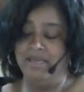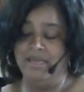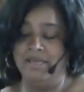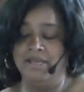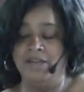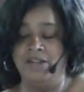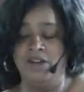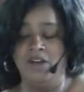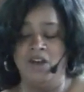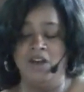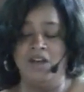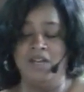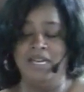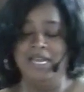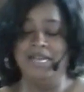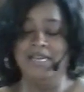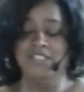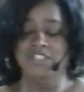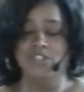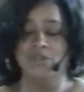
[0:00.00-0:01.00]
And in all
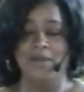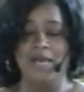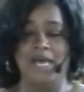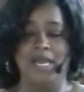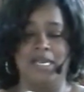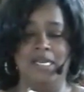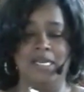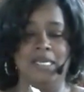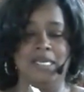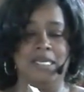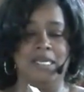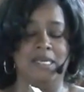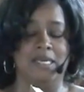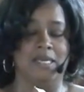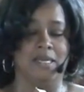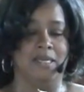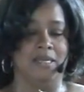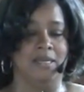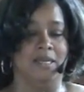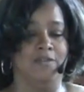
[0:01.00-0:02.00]
actuality,
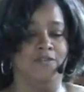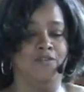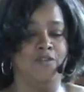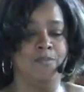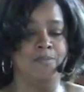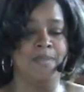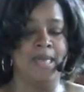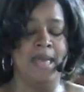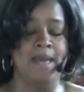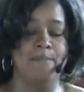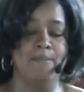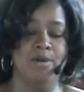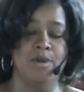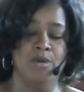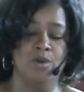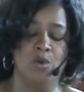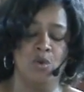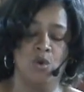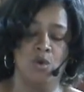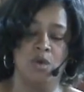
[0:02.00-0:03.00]
from that
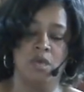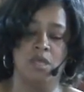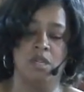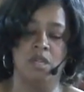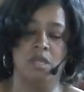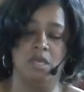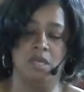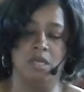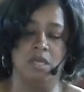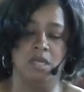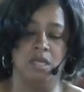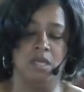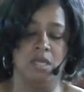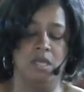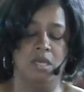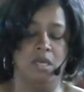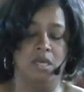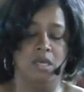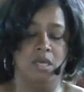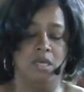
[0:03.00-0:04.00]
point on,
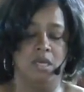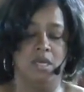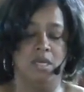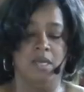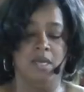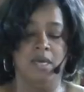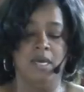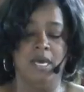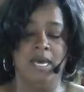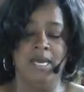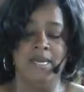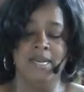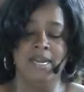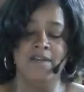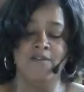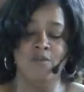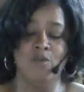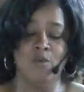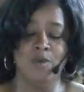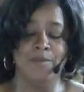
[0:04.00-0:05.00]
I
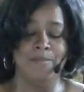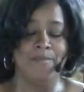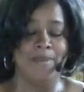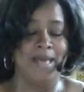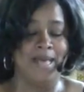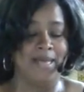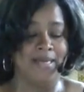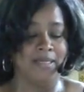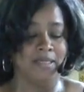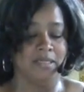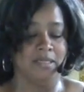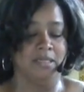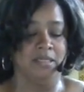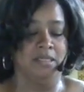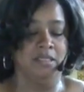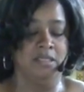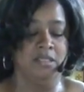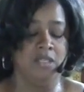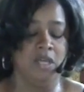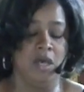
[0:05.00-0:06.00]
never went back
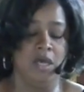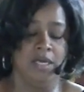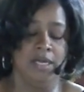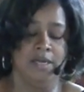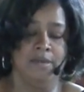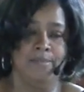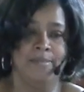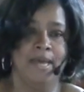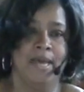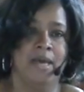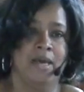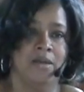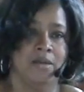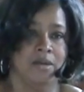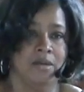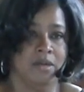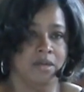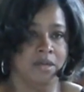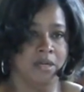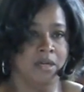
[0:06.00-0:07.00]
to talking about
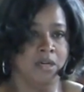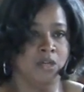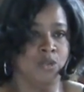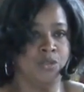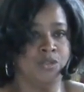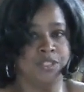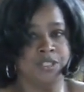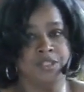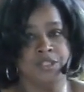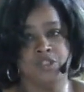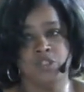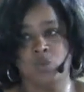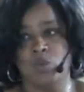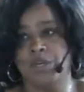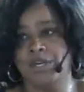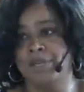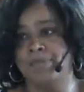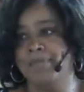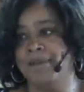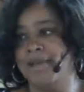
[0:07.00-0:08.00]
losing the
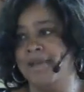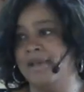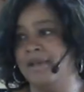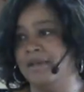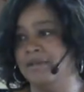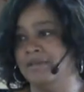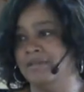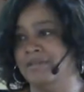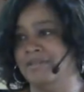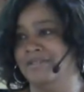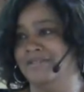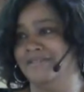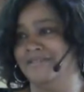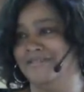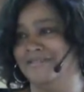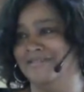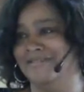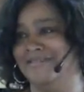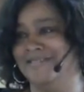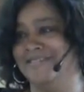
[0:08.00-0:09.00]
20 pounds.
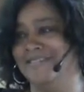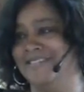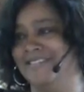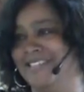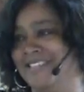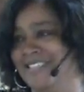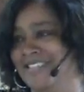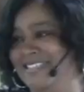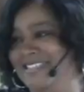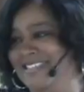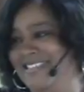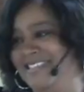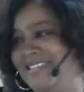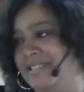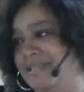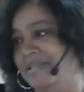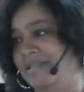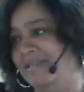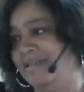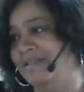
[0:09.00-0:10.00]

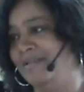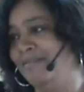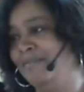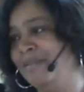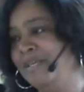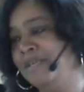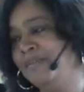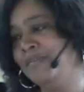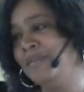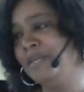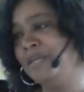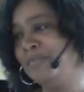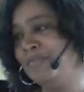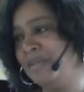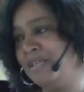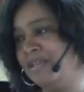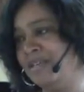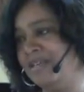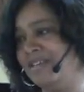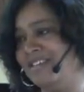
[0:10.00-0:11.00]
Me, me,
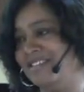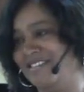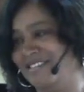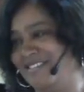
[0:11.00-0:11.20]
me.